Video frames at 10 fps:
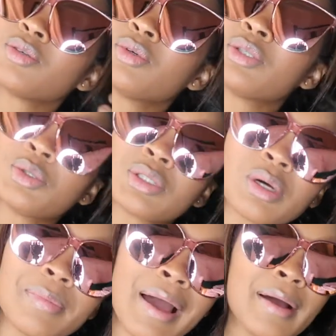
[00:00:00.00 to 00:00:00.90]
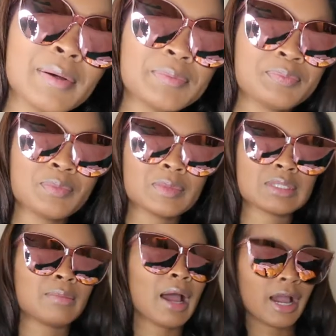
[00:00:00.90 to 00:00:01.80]
You get you some
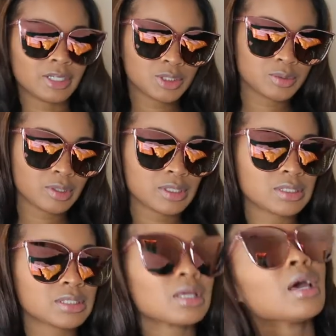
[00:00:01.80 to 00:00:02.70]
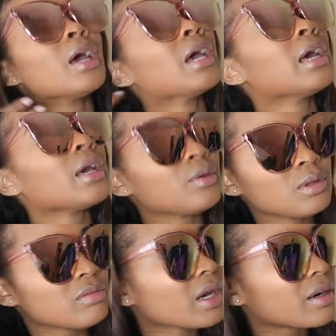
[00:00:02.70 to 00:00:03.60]
hot shorts. You
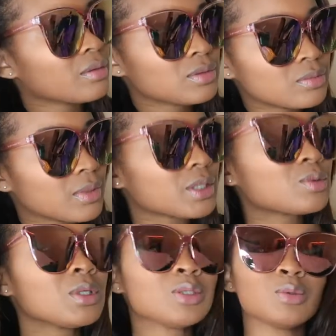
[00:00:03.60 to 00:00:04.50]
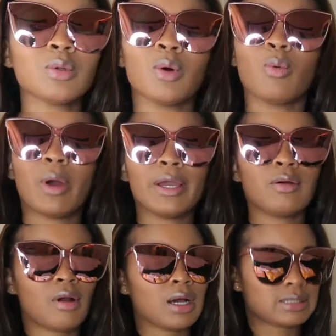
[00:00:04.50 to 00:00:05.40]
ain't even gotta do too much. You get you a little white
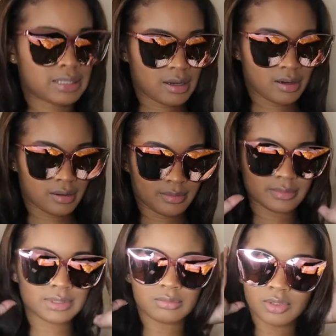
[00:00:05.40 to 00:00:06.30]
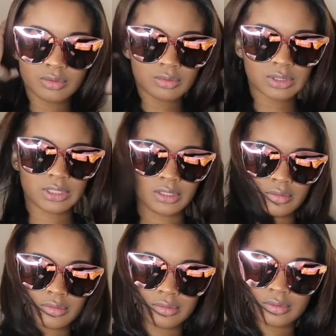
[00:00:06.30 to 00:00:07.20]
crop top, some cute
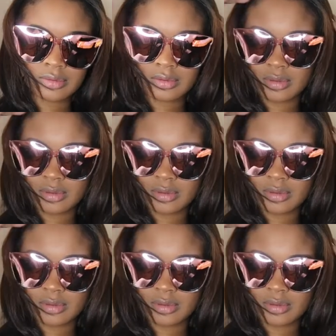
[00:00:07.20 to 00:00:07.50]
sandals.